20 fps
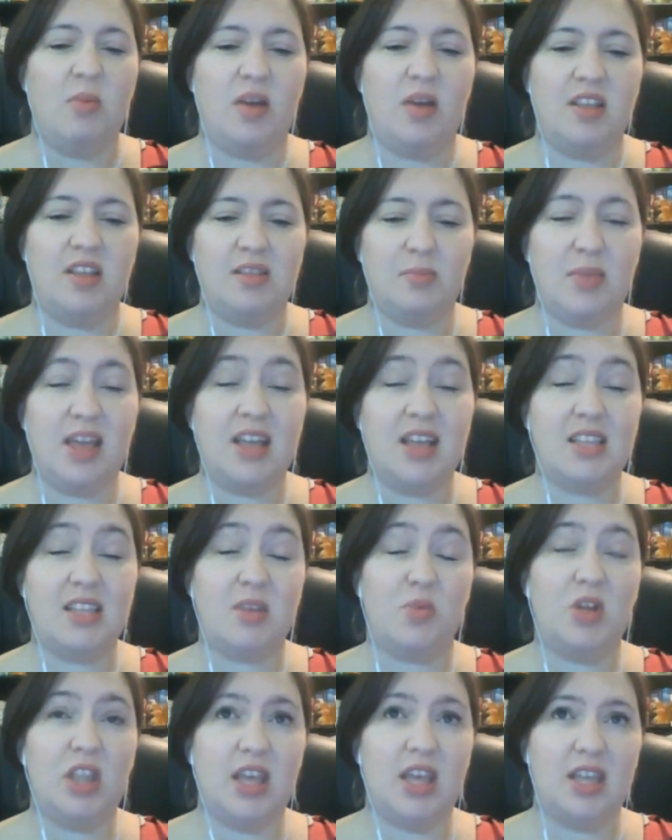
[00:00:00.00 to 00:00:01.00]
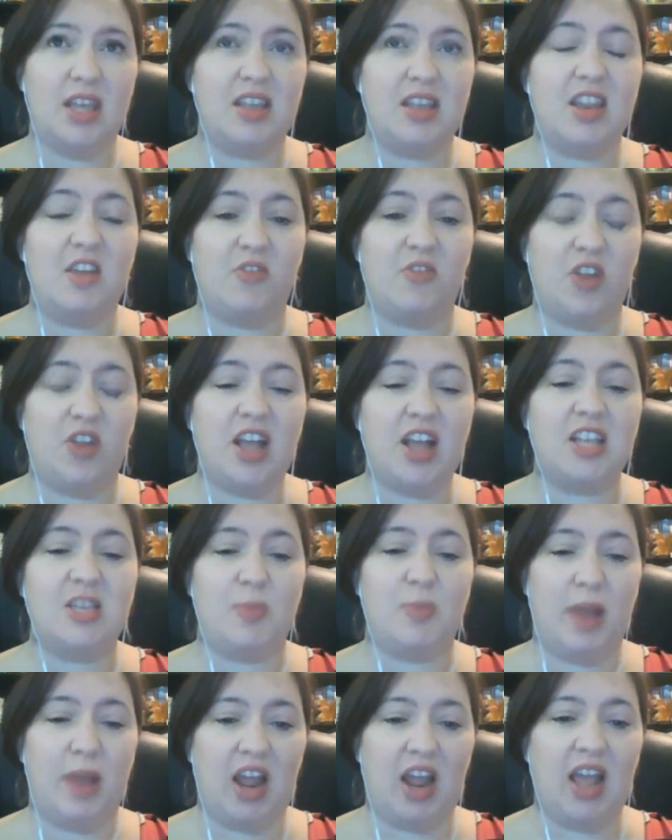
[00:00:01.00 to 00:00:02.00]
because it really is a different
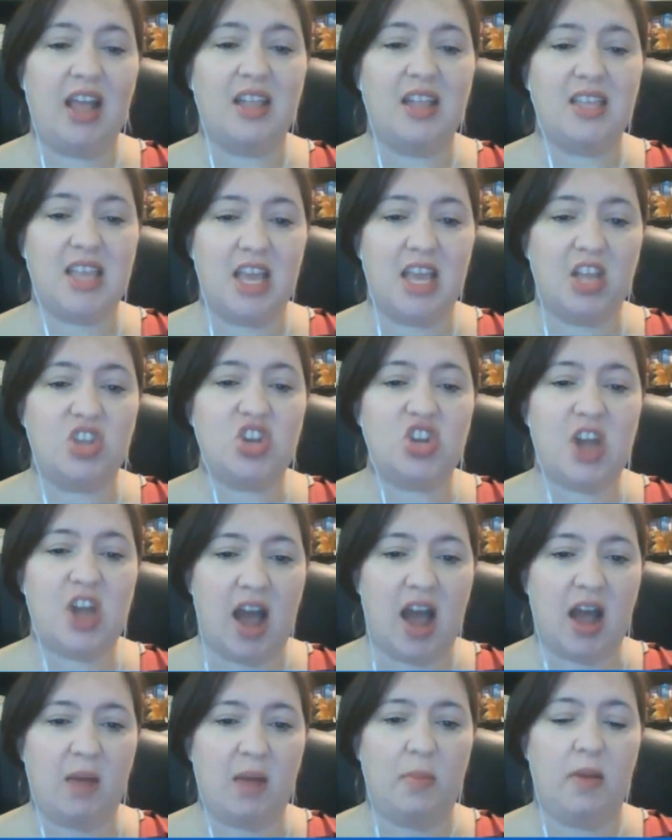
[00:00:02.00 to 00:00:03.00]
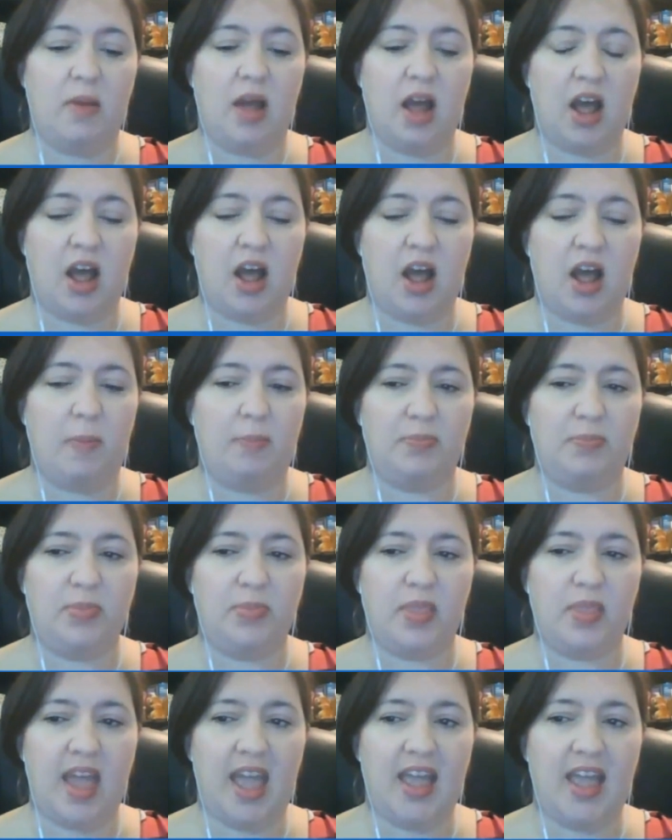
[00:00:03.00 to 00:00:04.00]
experience each time.
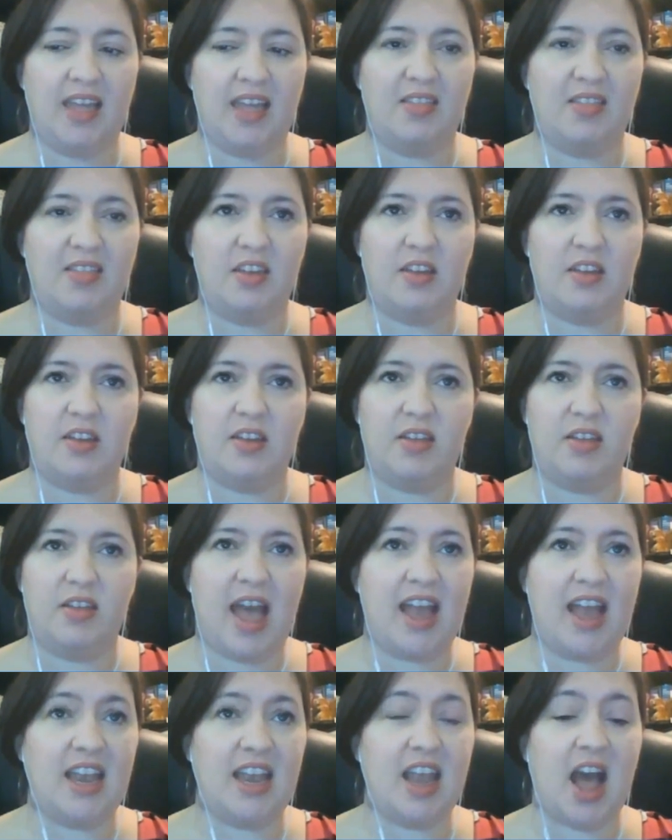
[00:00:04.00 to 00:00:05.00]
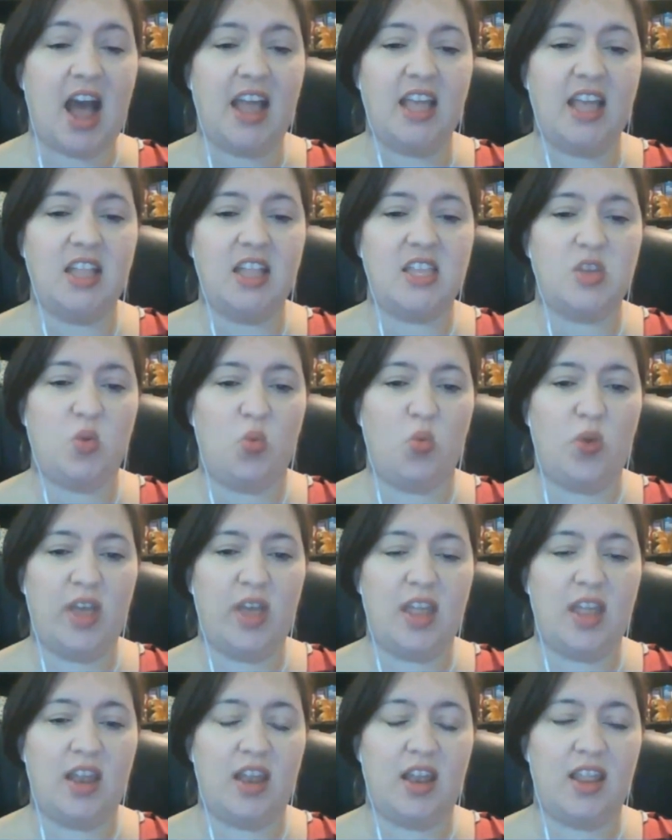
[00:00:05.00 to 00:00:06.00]
And at night
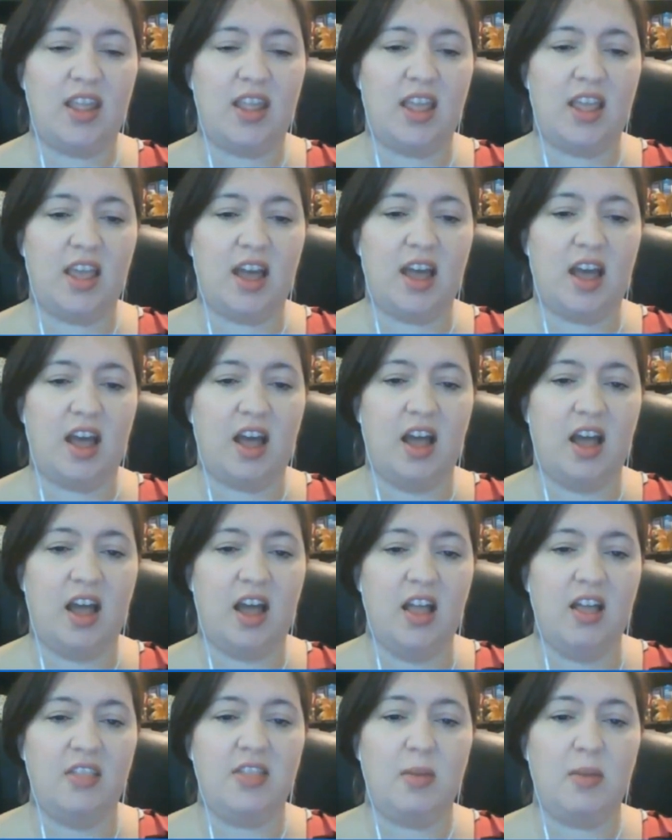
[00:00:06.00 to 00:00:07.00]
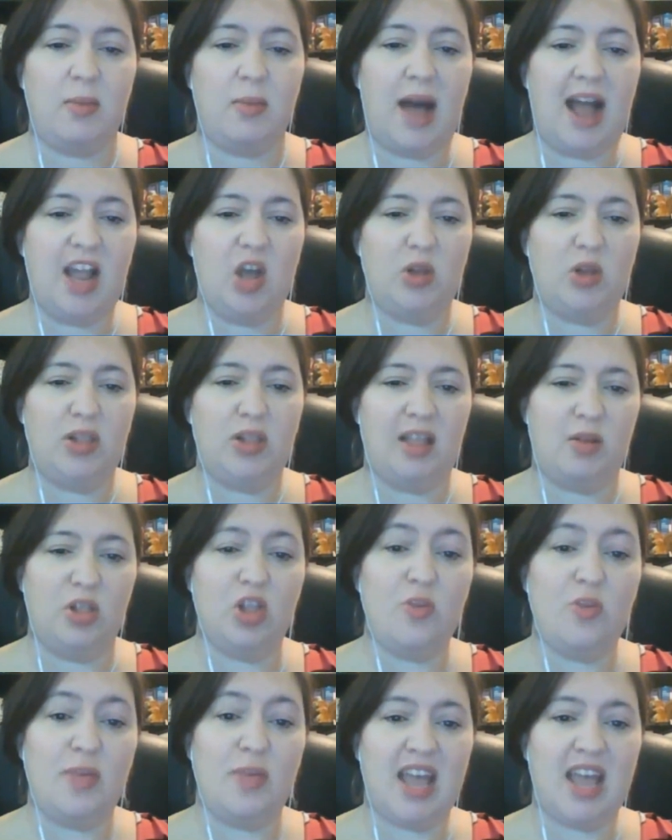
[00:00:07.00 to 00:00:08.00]
when the
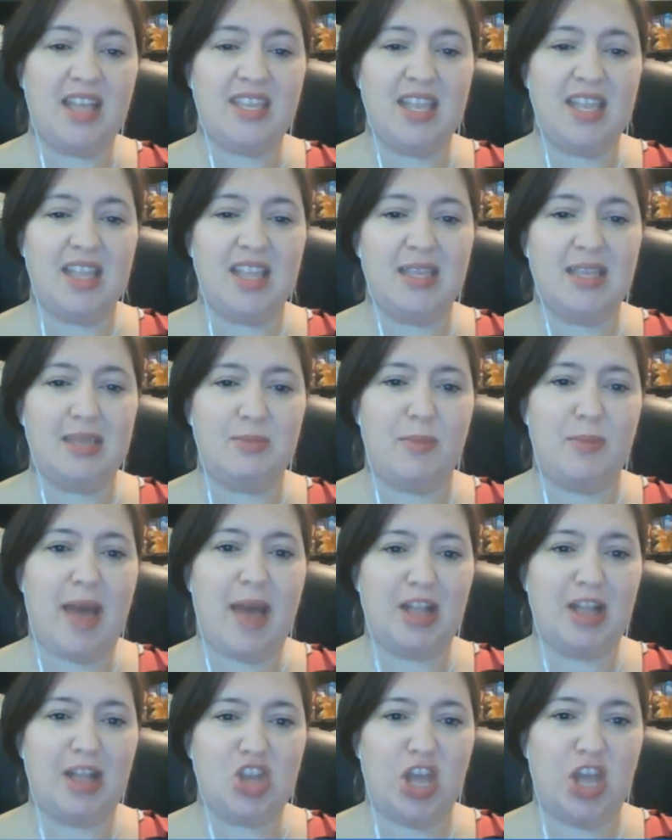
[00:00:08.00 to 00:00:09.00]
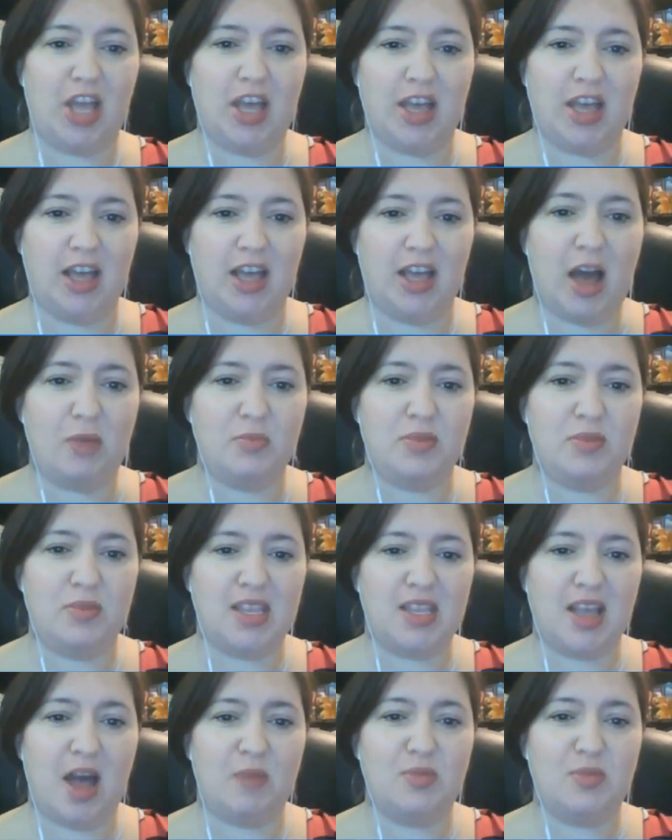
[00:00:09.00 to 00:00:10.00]
bioluminescence magic comes
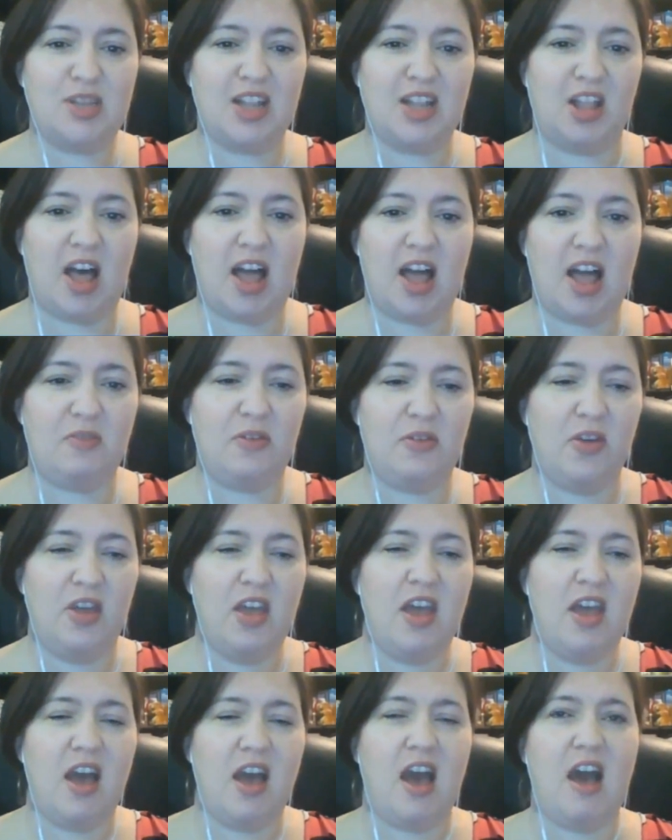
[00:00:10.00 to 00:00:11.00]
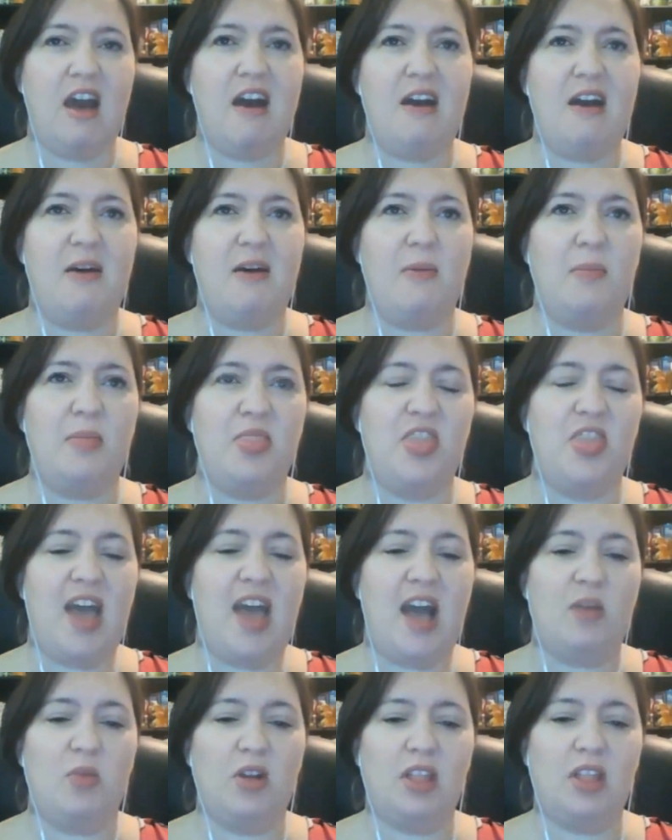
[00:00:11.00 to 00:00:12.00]
to life,
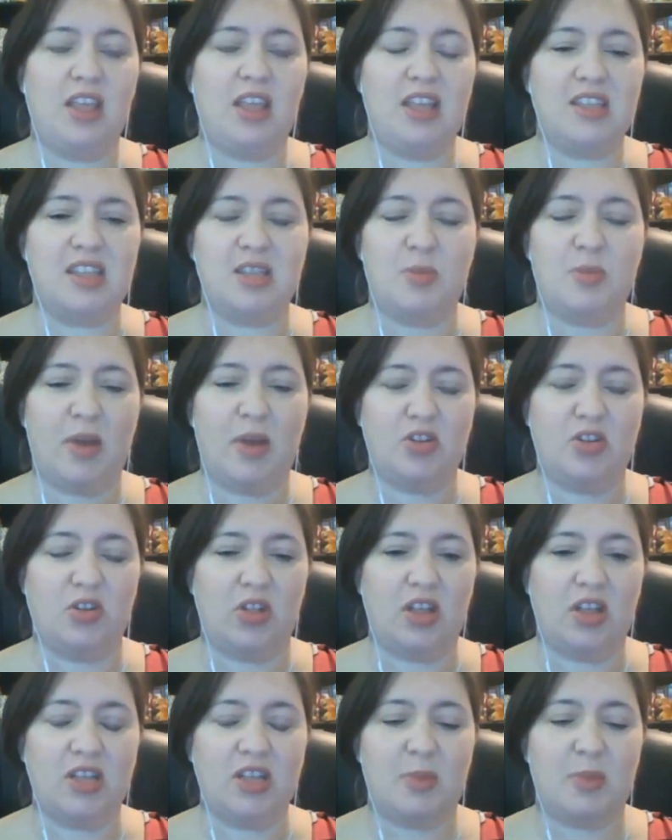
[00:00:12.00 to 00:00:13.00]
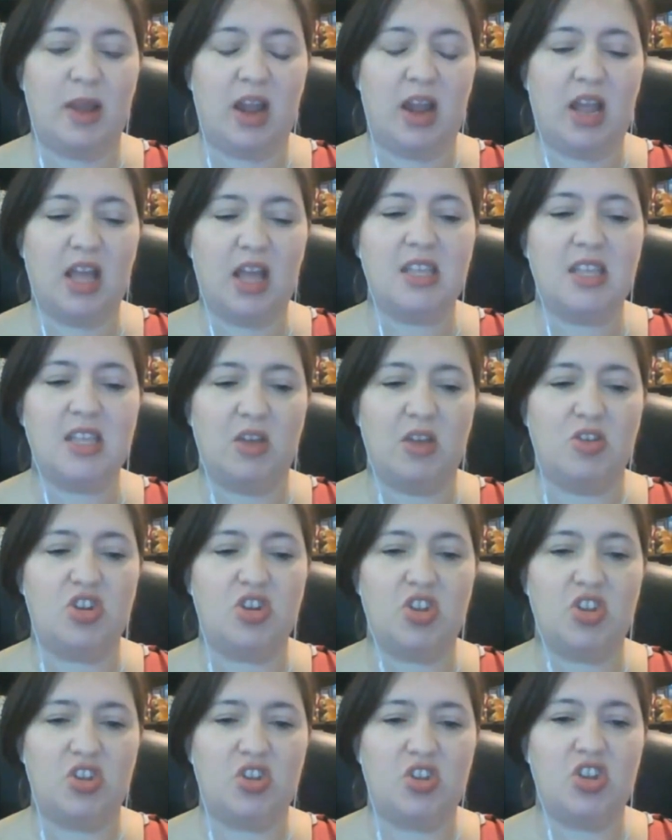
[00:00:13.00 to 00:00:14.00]
that really is a special experience. So
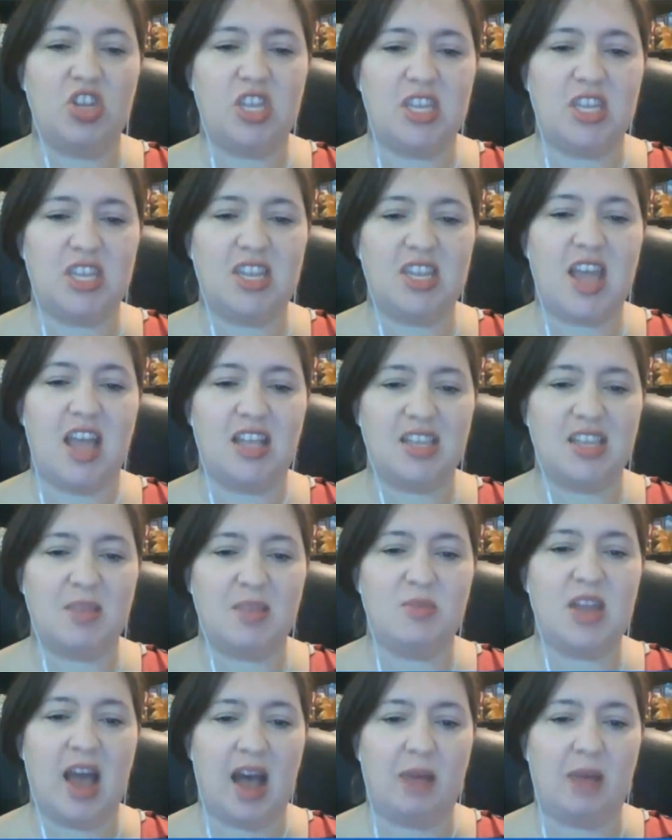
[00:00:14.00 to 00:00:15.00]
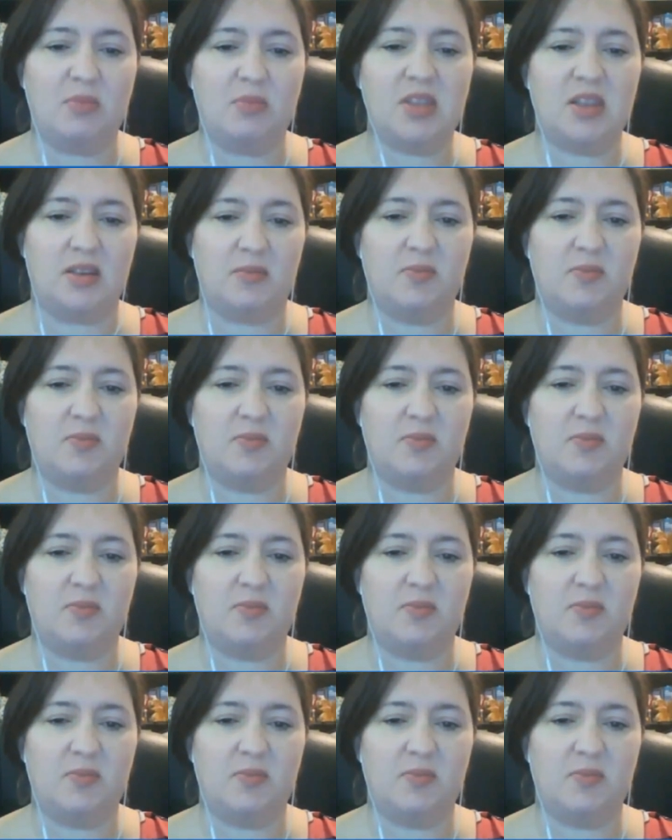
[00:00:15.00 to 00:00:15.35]
just take some time to